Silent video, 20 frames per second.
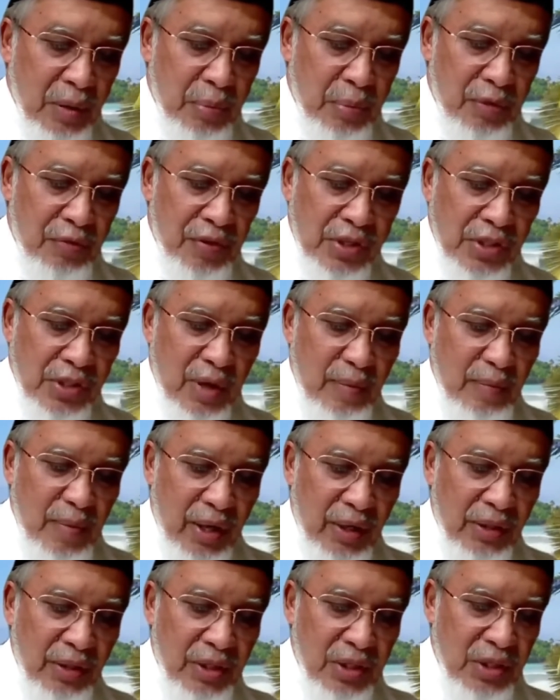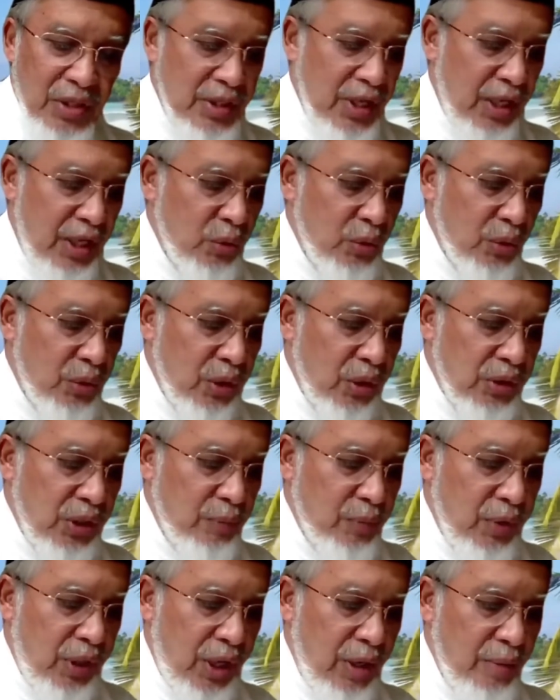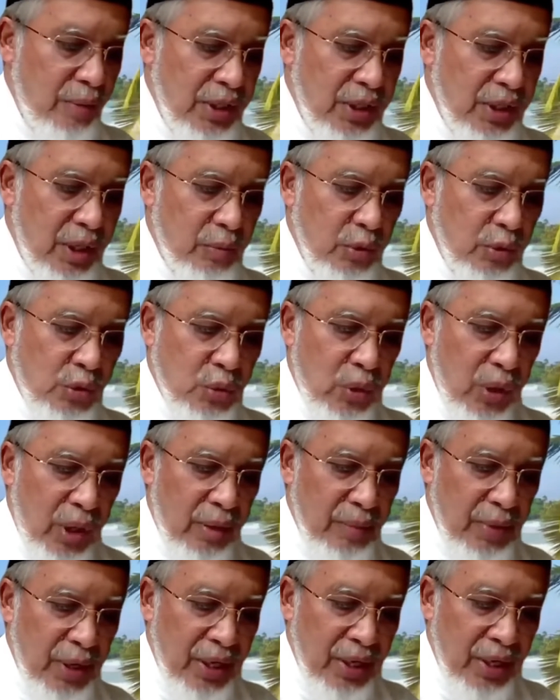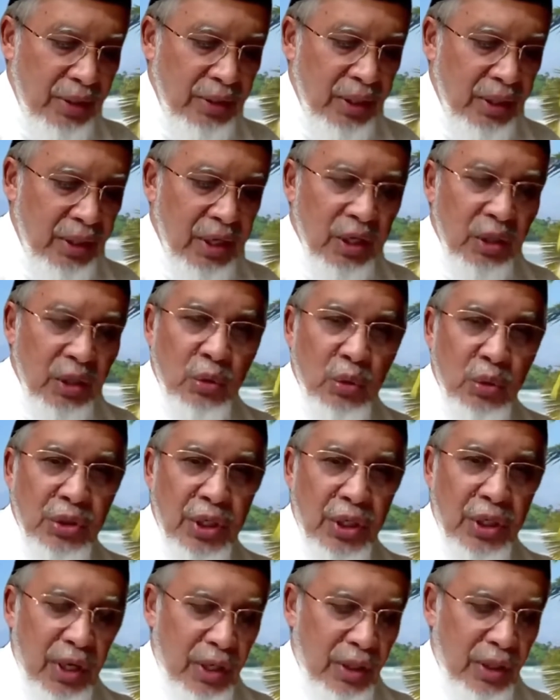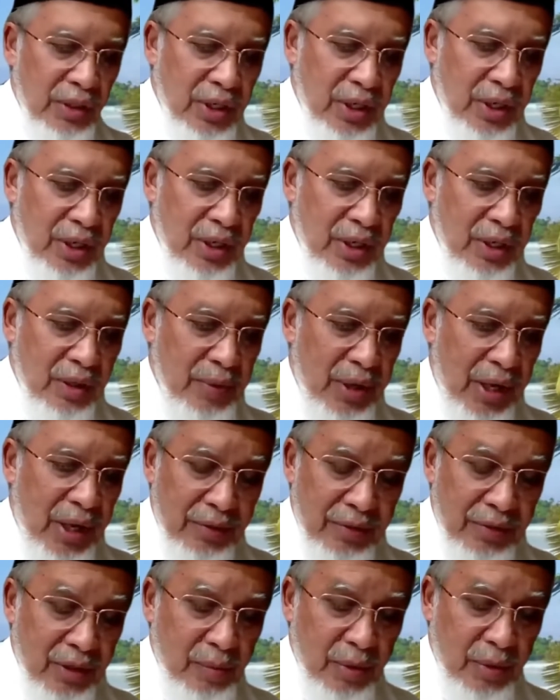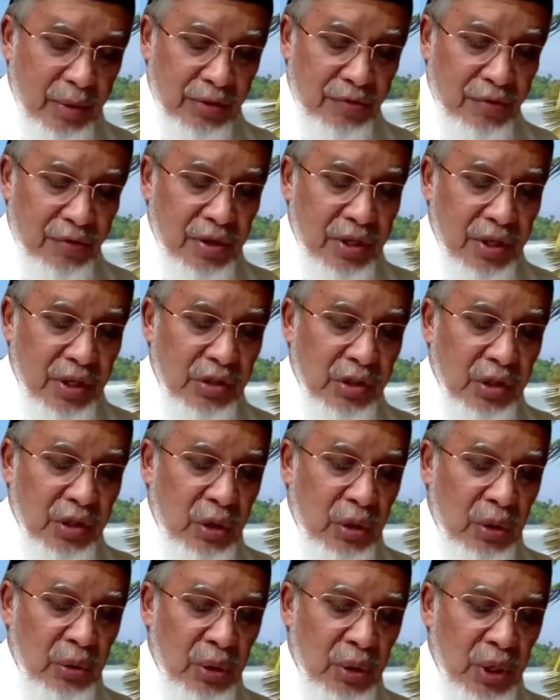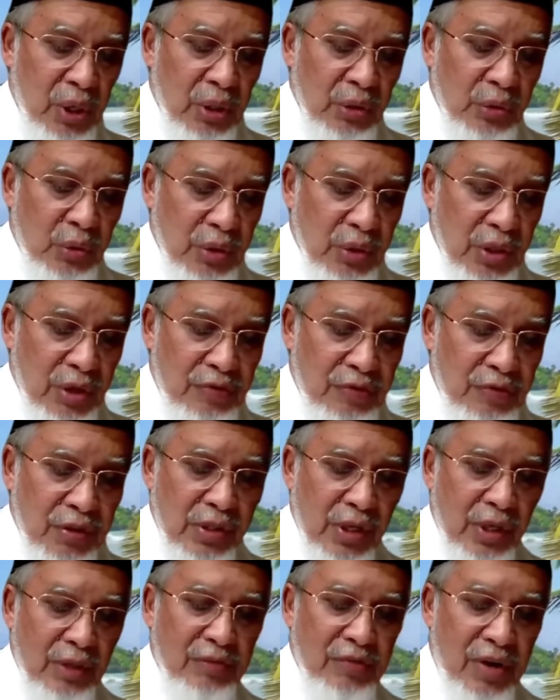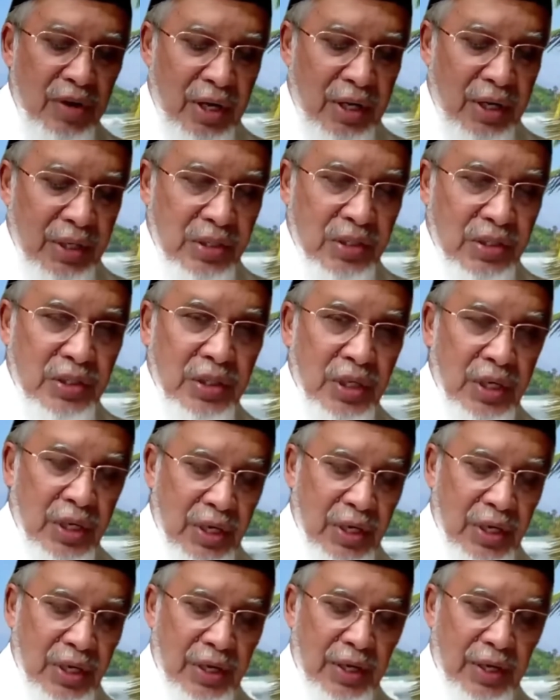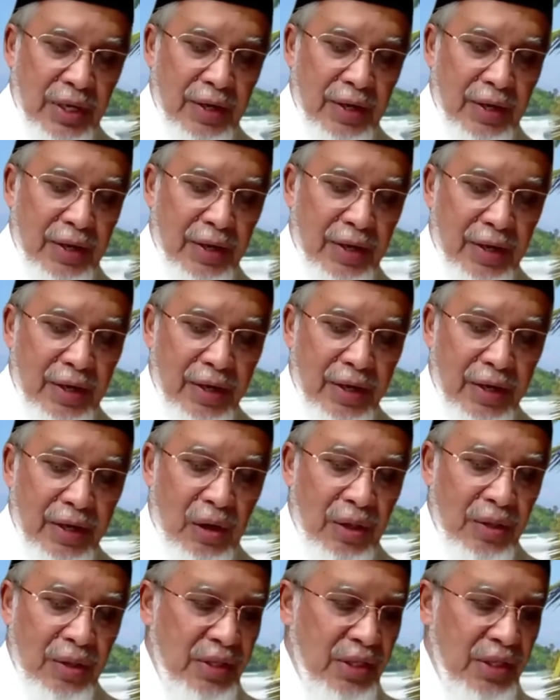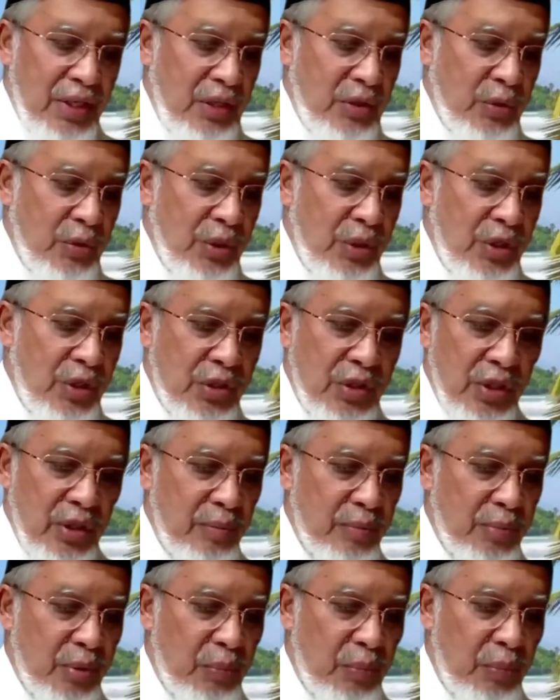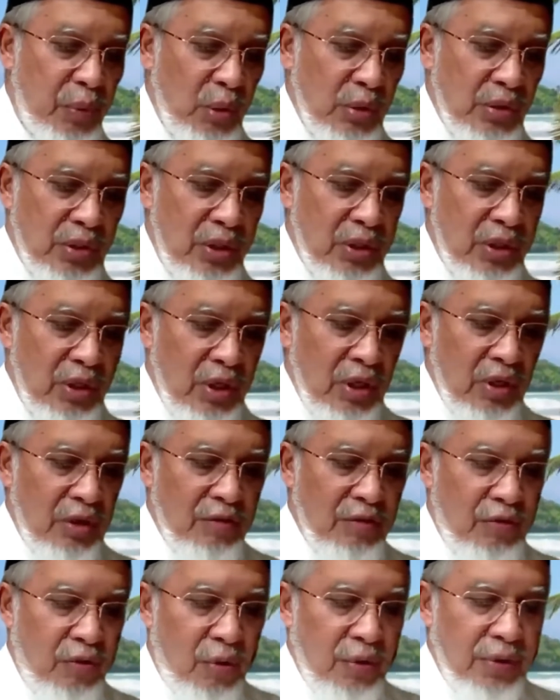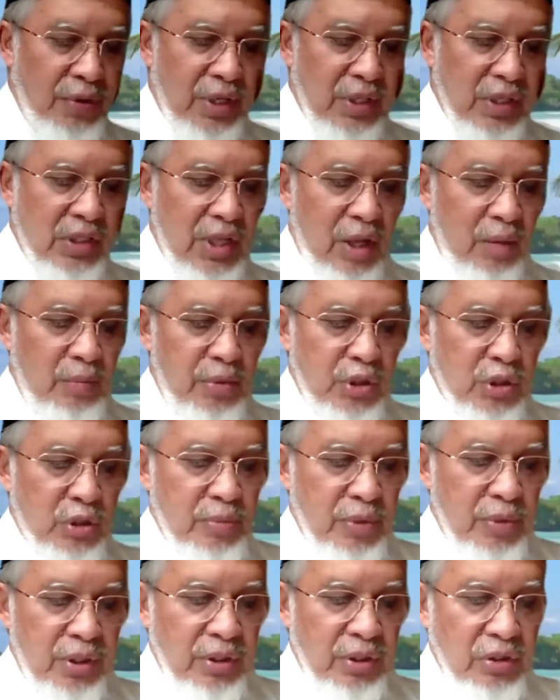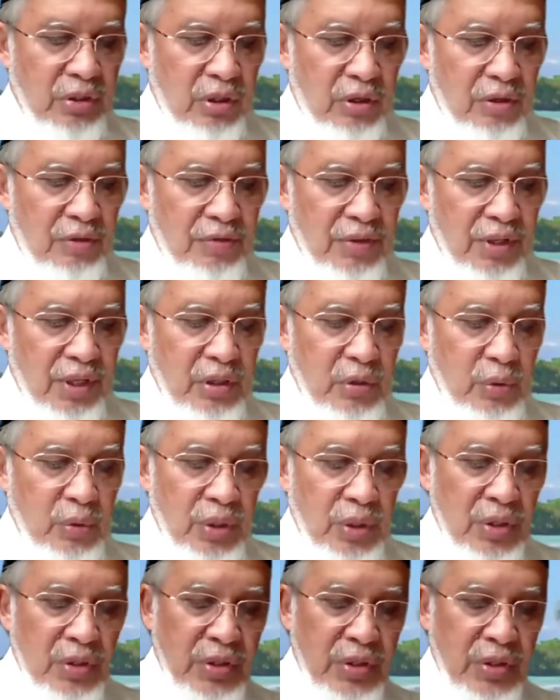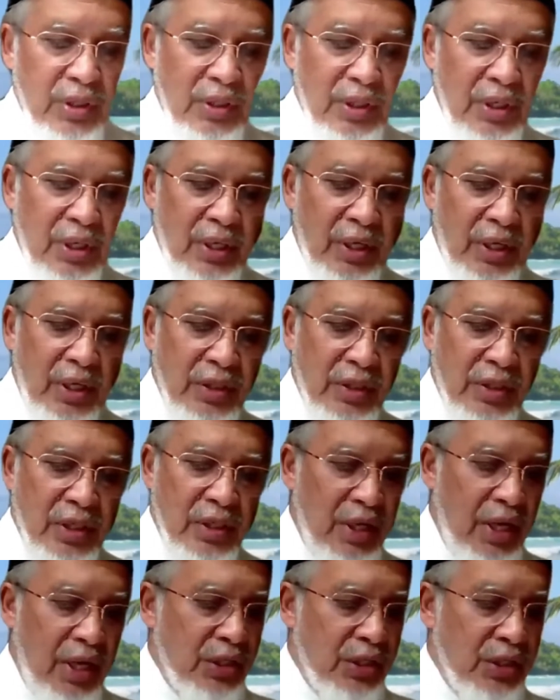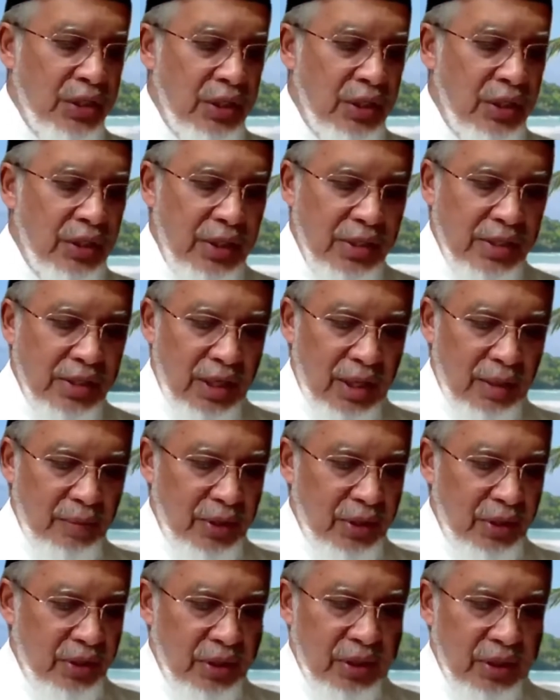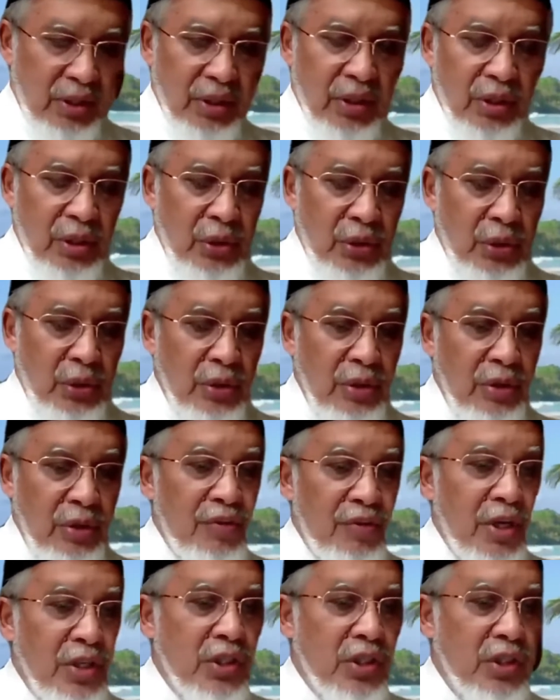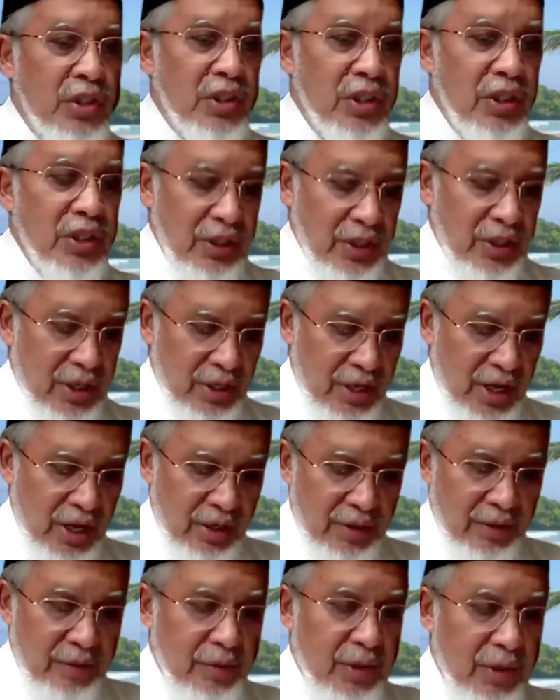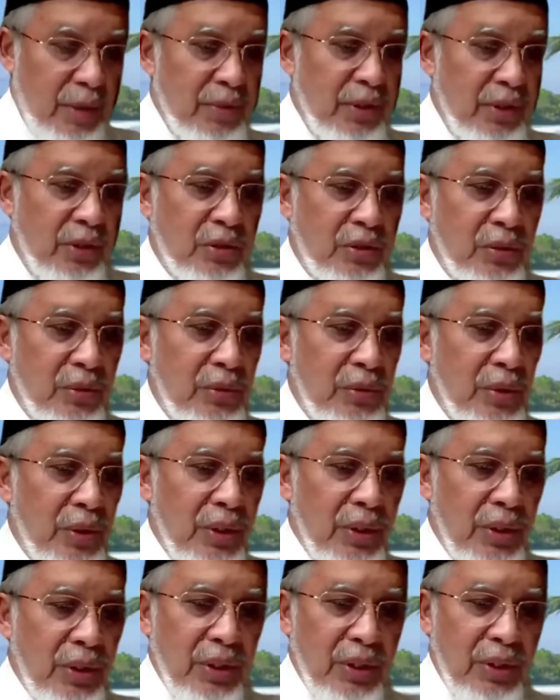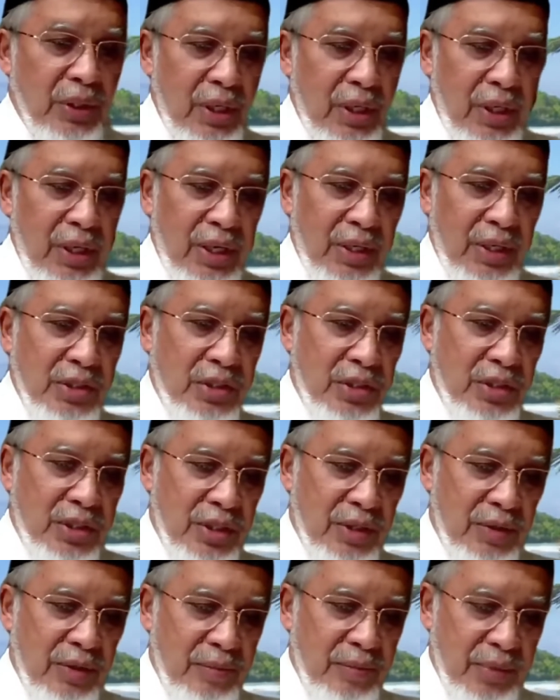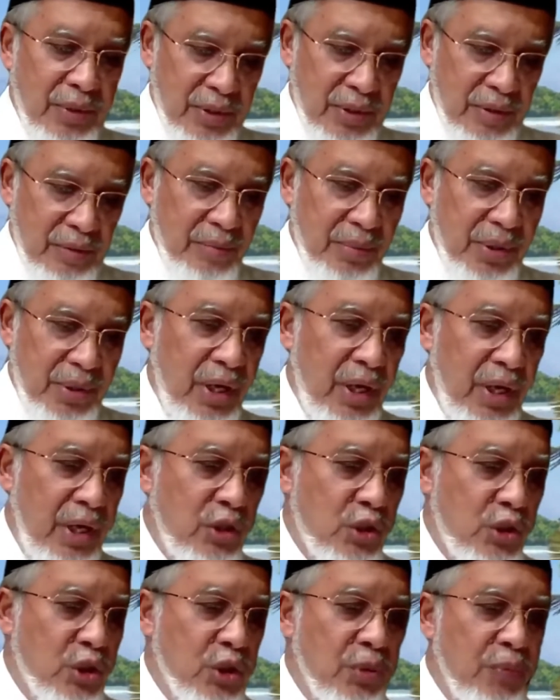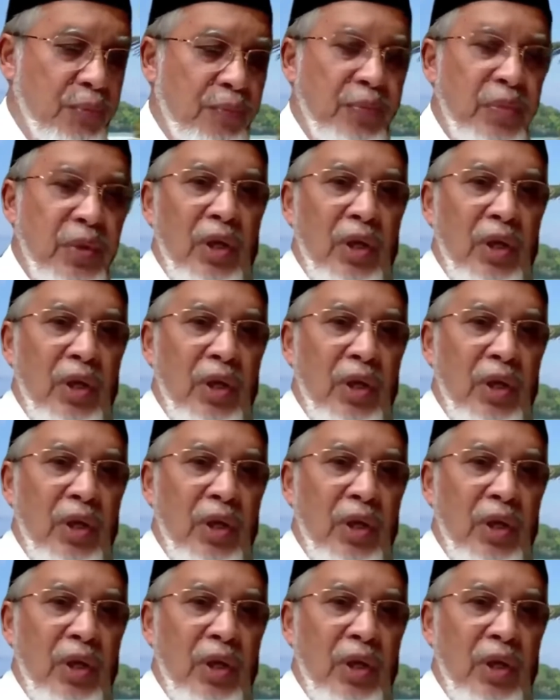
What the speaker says: Professor Emeritus Dr. Abdul Hamid Abu Sulaiman to Jakarta, I think about 3 years ago, to give his advice on the Indonesian proposal for the establishment of the Indonesian International Islamic University. And I'm coming to the last page.